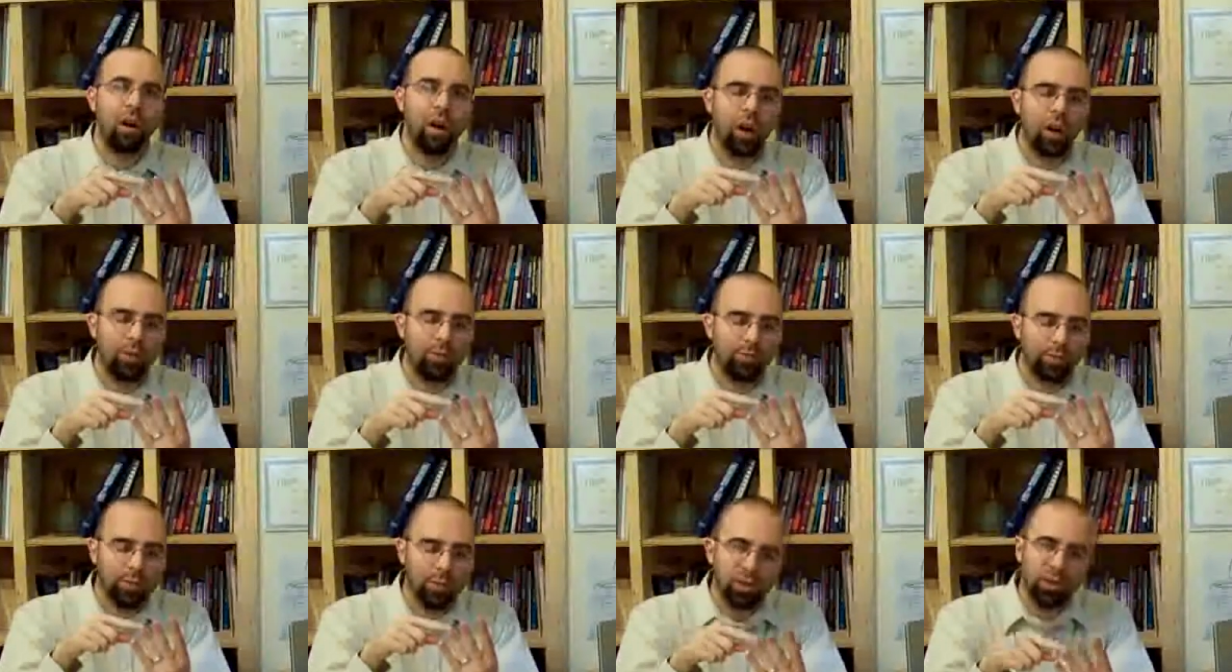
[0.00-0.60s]

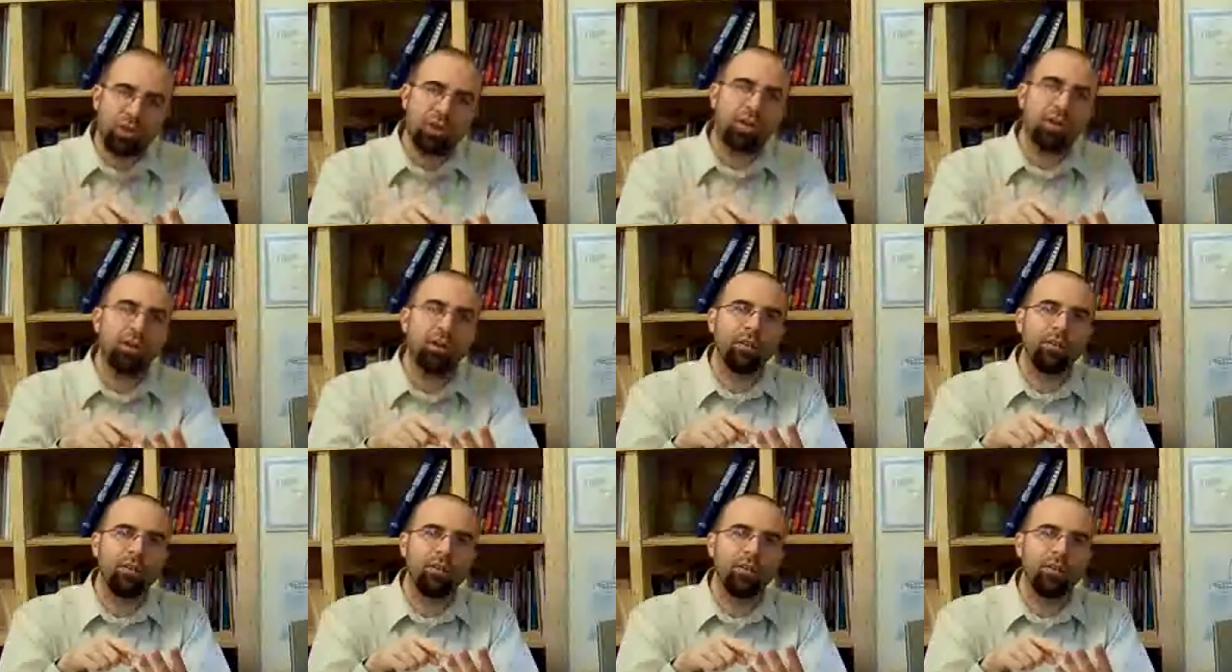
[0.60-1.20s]

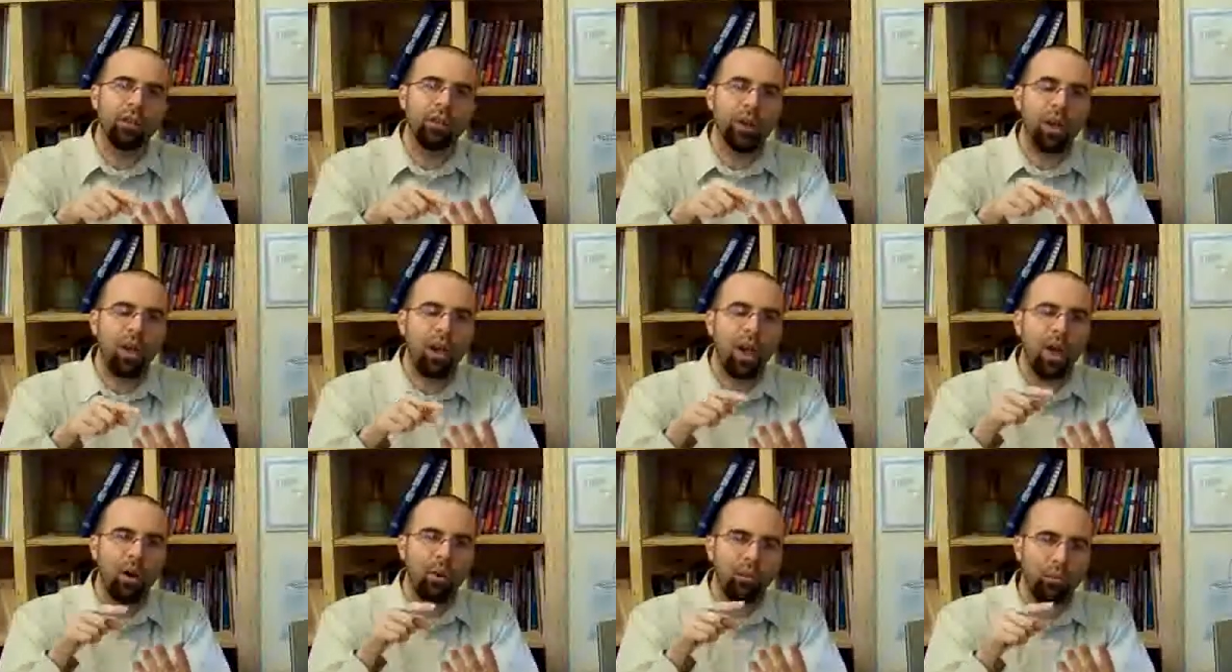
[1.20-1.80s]
observe
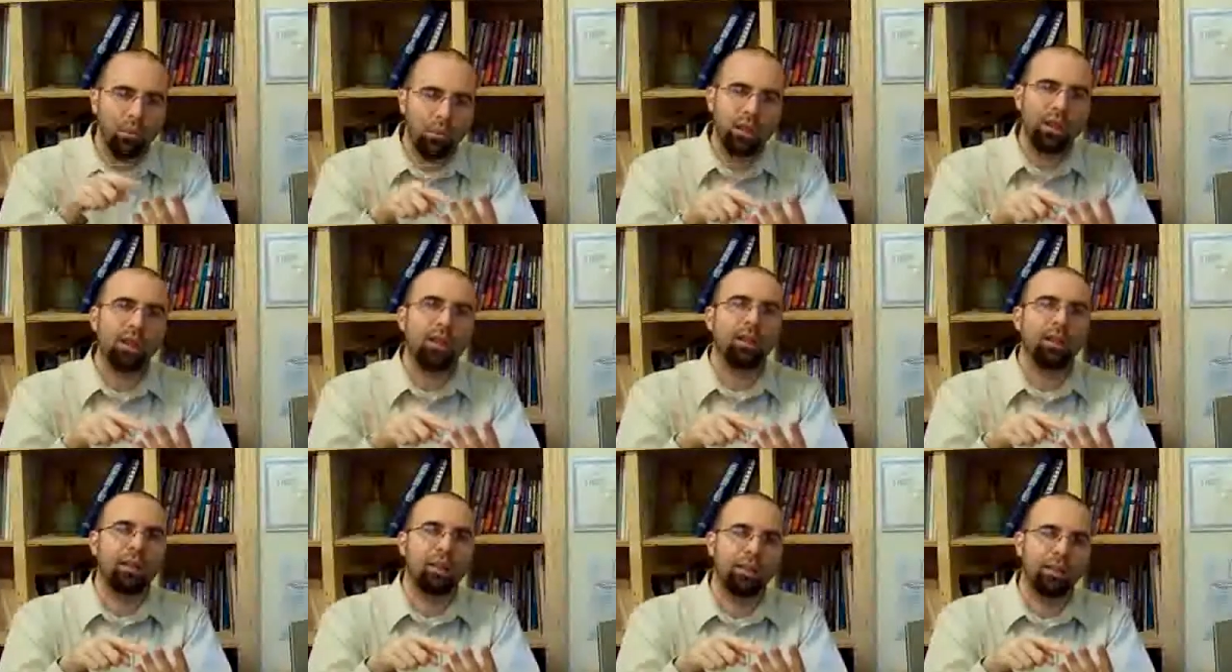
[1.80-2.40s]
a
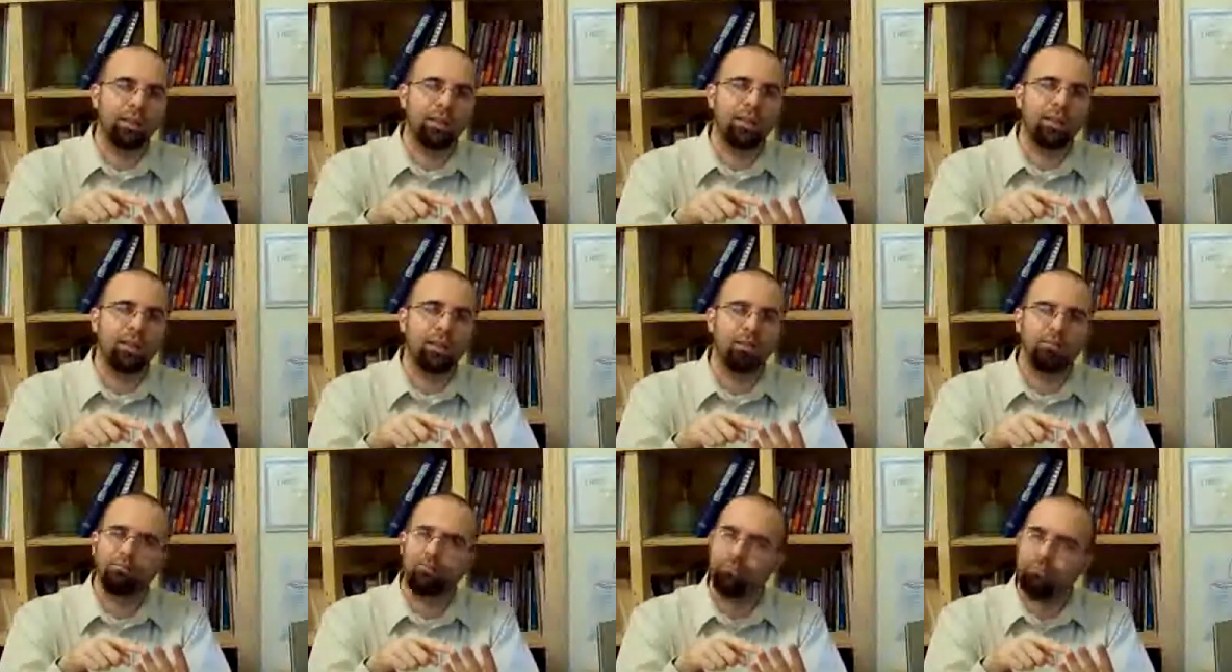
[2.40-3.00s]
week?
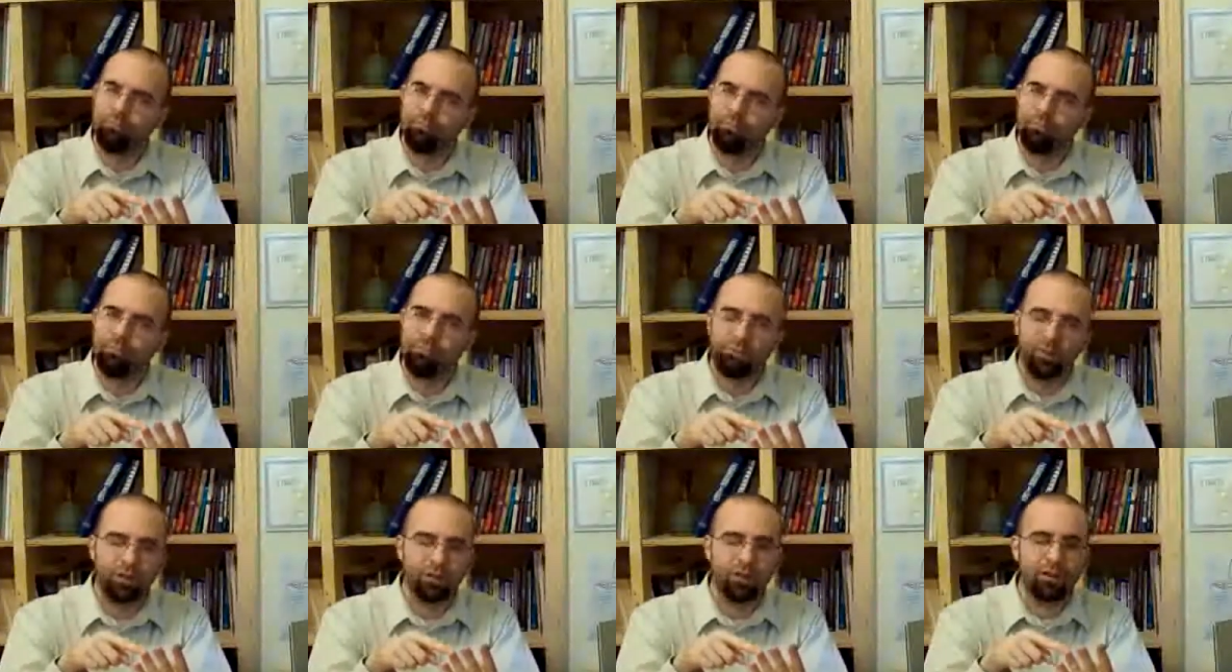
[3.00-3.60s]

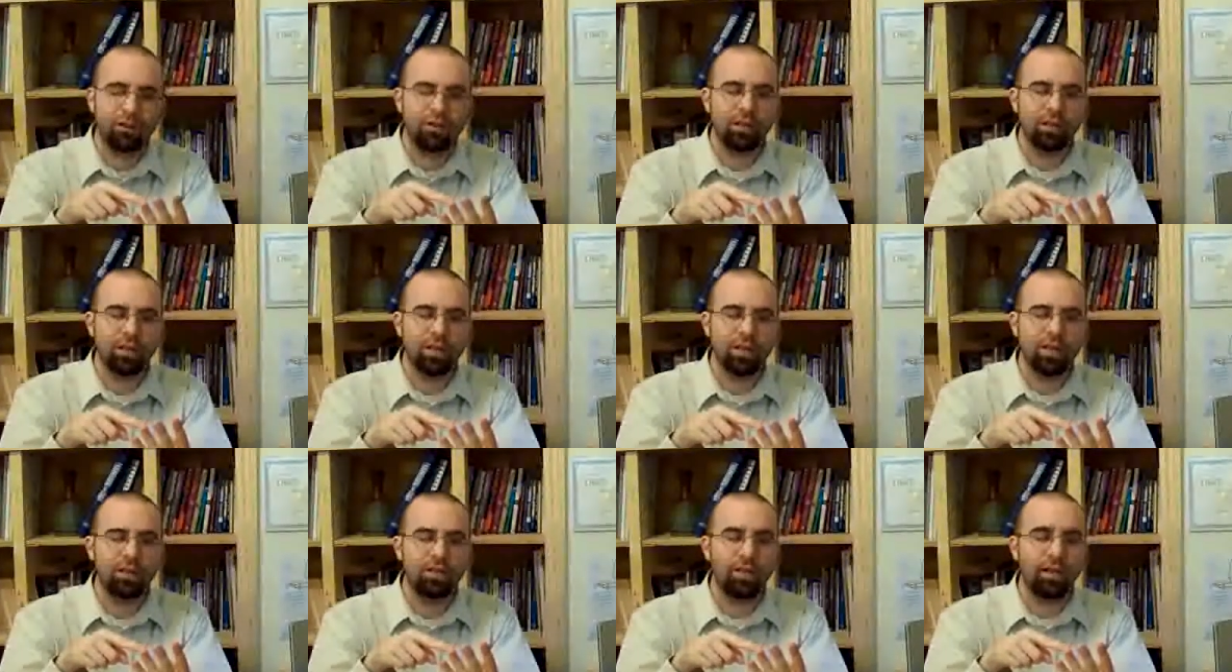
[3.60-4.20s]
Very
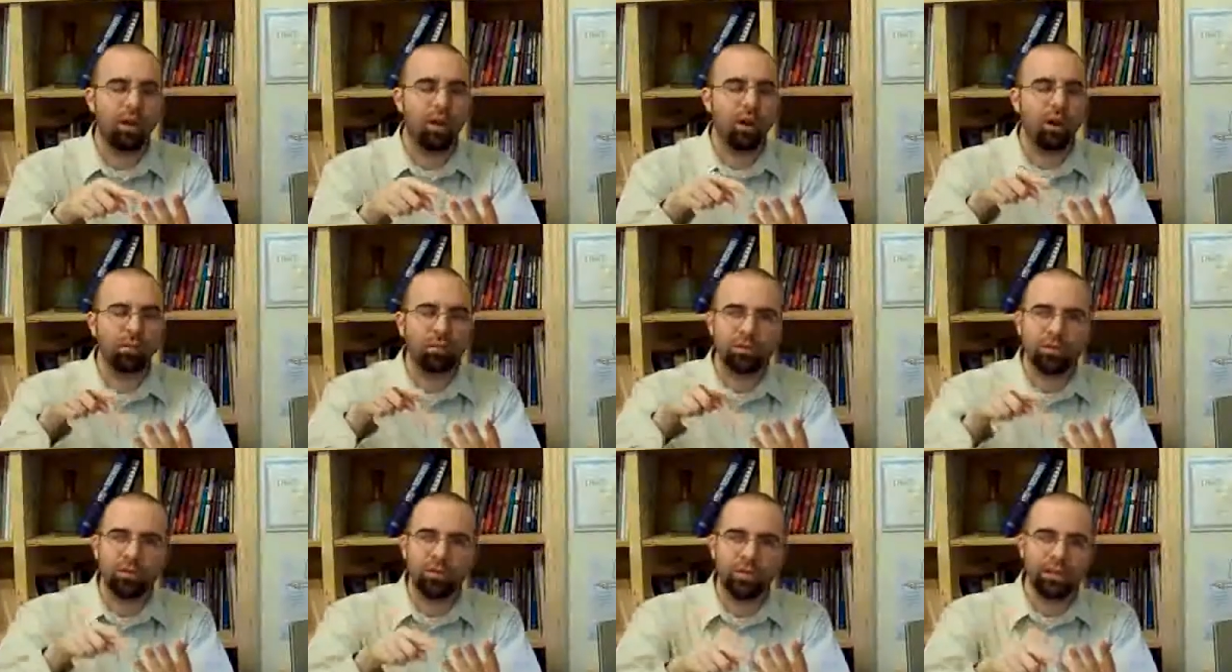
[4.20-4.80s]
interesting. They all observe a